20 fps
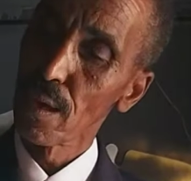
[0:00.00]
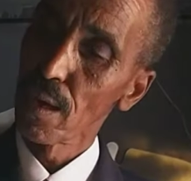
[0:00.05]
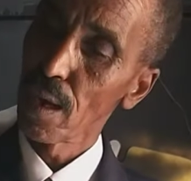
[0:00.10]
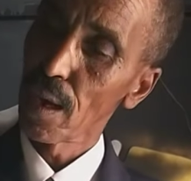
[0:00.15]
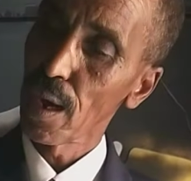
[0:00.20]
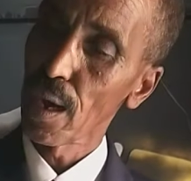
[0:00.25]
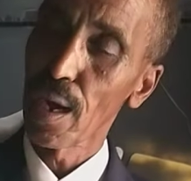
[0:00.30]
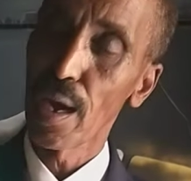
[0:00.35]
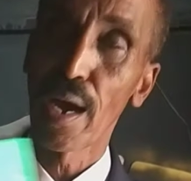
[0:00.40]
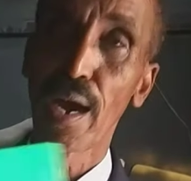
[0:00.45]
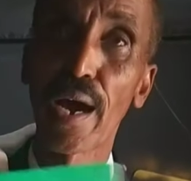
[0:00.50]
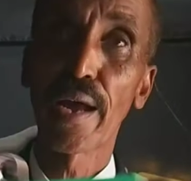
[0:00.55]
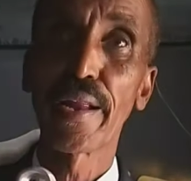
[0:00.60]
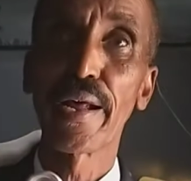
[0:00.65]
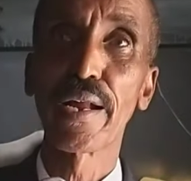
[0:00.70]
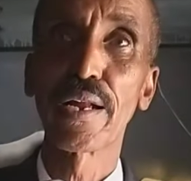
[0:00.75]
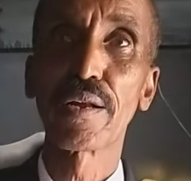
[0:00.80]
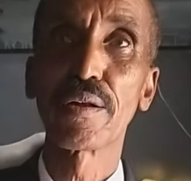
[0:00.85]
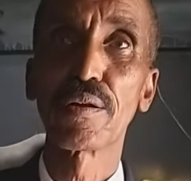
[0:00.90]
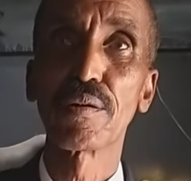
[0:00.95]

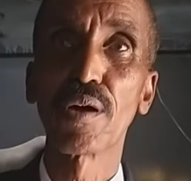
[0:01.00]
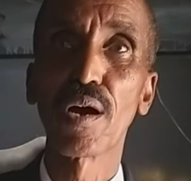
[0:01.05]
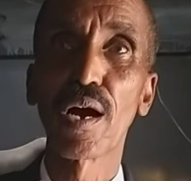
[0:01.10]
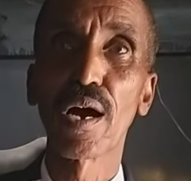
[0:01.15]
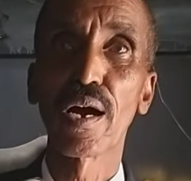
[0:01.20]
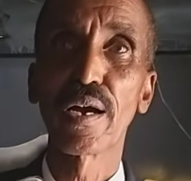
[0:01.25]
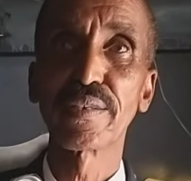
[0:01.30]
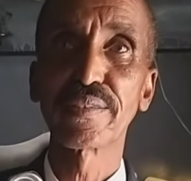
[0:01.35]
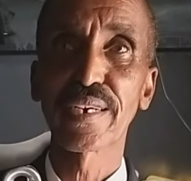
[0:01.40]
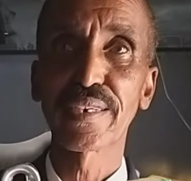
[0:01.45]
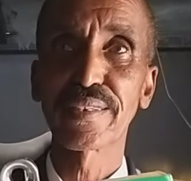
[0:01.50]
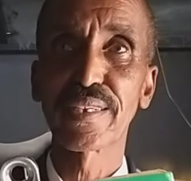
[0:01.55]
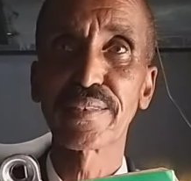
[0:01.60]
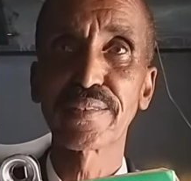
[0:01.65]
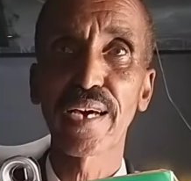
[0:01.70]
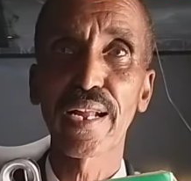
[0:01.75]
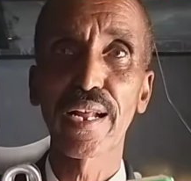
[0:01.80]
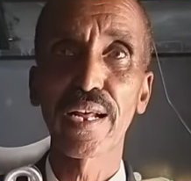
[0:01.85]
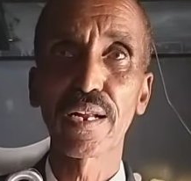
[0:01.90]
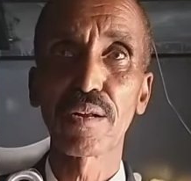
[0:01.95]
Adan, His Excellency
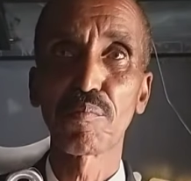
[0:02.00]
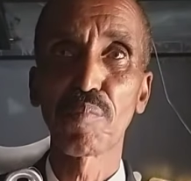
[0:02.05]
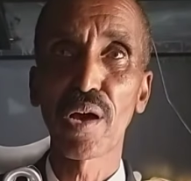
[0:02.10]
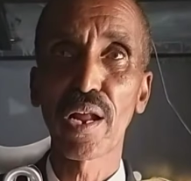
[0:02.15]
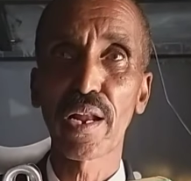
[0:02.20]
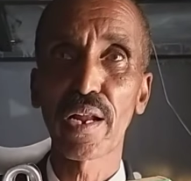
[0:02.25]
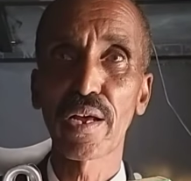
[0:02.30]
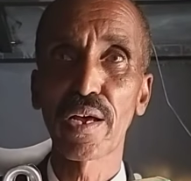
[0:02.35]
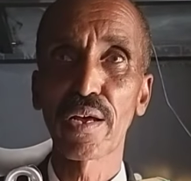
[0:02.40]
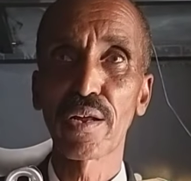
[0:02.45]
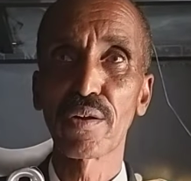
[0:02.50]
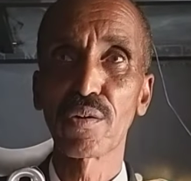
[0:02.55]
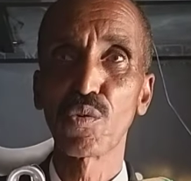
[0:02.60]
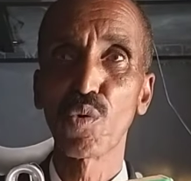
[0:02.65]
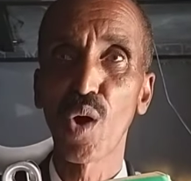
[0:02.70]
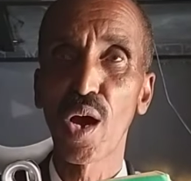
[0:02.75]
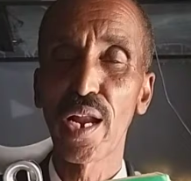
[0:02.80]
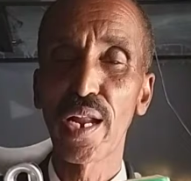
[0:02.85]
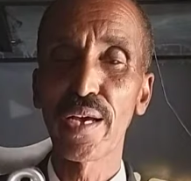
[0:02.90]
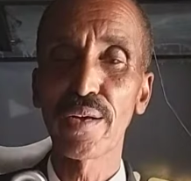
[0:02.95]
Adan Barre
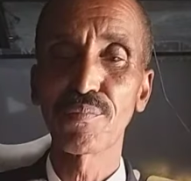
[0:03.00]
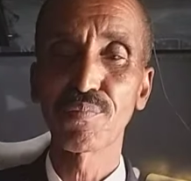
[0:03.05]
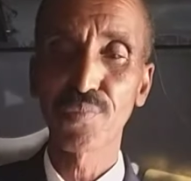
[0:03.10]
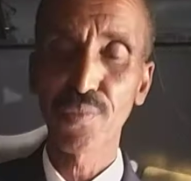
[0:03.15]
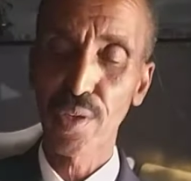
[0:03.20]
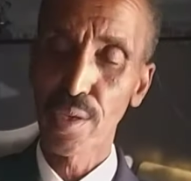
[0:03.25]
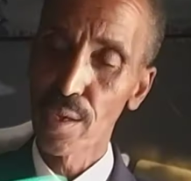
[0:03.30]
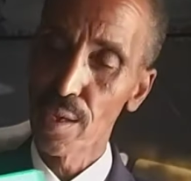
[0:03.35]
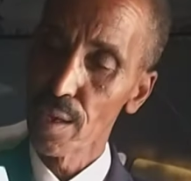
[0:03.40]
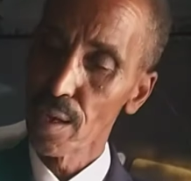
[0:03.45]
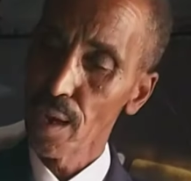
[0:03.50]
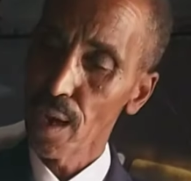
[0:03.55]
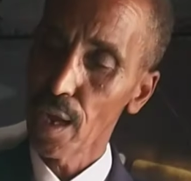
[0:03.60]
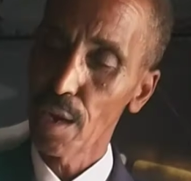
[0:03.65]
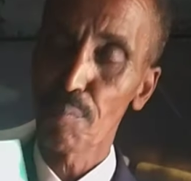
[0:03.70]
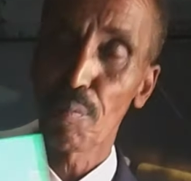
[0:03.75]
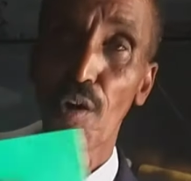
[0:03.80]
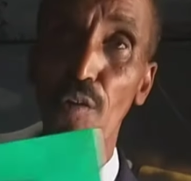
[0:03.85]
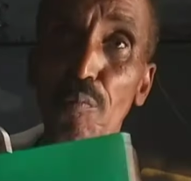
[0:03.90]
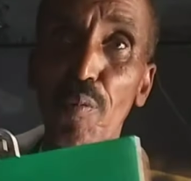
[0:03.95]
Duale,
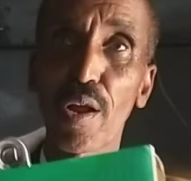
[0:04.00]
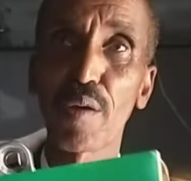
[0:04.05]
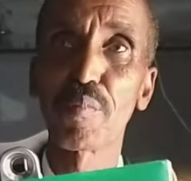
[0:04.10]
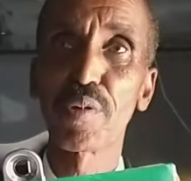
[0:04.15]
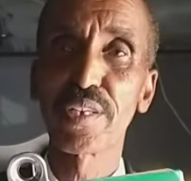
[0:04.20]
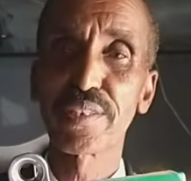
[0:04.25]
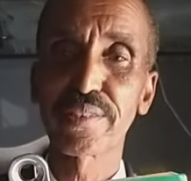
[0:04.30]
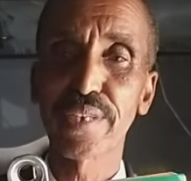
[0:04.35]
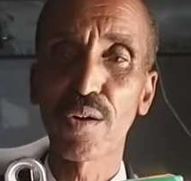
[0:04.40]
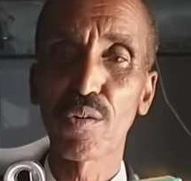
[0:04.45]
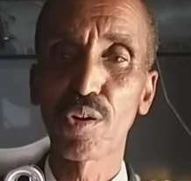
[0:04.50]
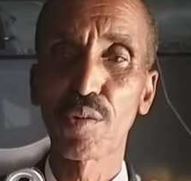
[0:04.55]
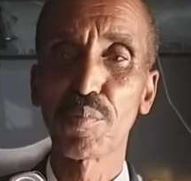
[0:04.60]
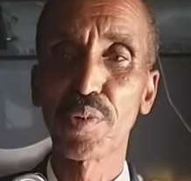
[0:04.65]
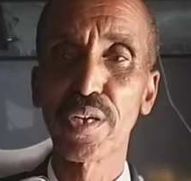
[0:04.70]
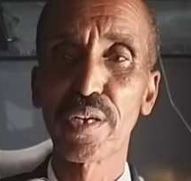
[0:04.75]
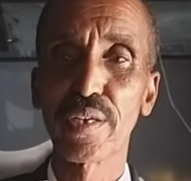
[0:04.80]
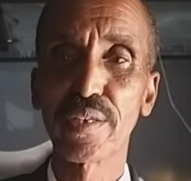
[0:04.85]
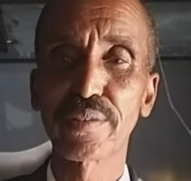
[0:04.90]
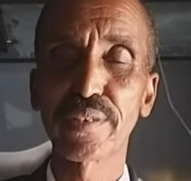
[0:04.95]
and our prime minister will
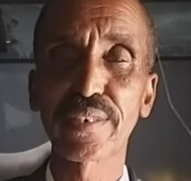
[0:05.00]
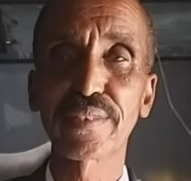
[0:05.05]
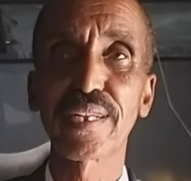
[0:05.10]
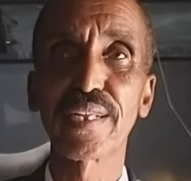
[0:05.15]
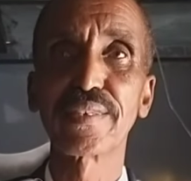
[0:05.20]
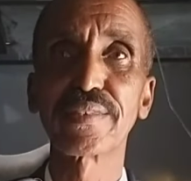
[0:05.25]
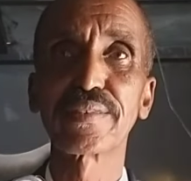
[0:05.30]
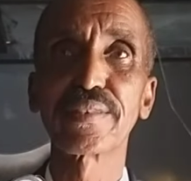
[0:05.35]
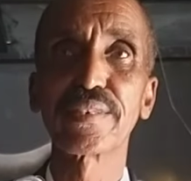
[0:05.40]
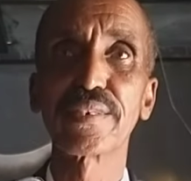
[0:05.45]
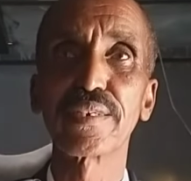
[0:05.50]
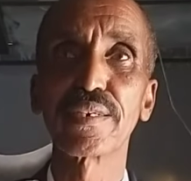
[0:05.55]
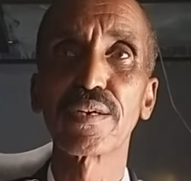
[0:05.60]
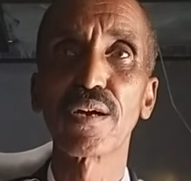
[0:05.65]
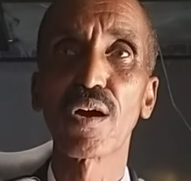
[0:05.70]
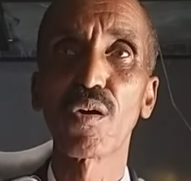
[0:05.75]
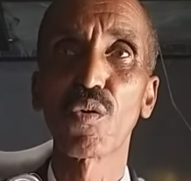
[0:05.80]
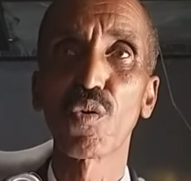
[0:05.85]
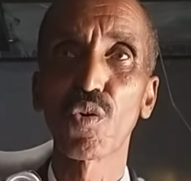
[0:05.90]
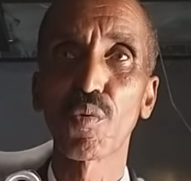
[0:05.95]
be His Excellency
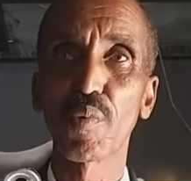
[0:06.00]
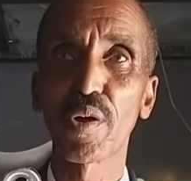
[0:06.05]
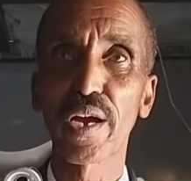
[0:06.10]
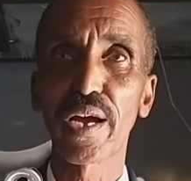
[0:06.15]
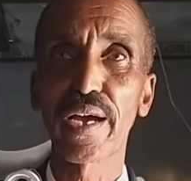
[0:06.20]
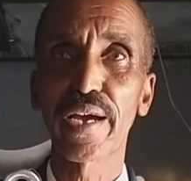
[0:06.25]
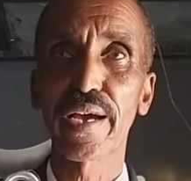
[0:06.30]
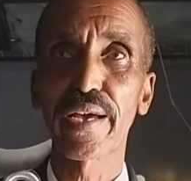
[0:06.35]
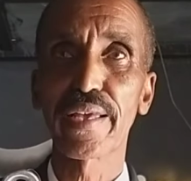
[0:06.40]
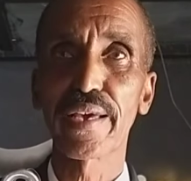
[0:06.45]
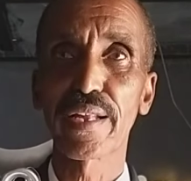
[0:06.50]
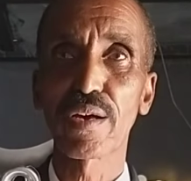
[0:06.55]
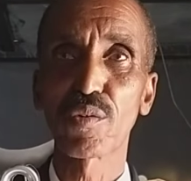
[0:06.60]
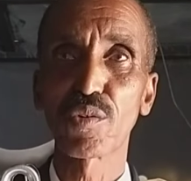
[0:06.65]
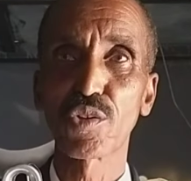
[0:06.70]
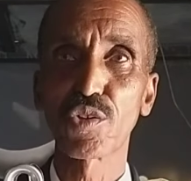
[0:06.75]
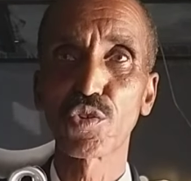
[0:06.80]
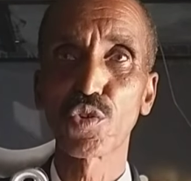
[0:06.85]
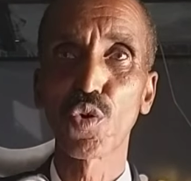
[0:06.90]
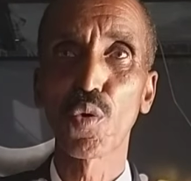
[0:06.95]
Urumegai Kenyatta,
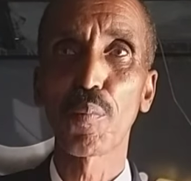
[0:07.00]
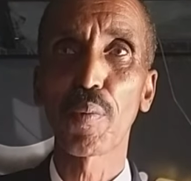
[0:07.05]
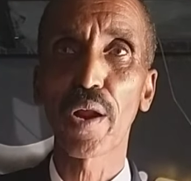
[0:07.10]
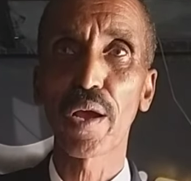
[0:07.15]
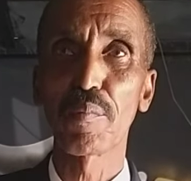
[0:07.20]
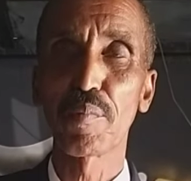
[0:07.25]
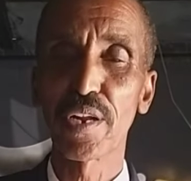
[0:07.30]
with the two prime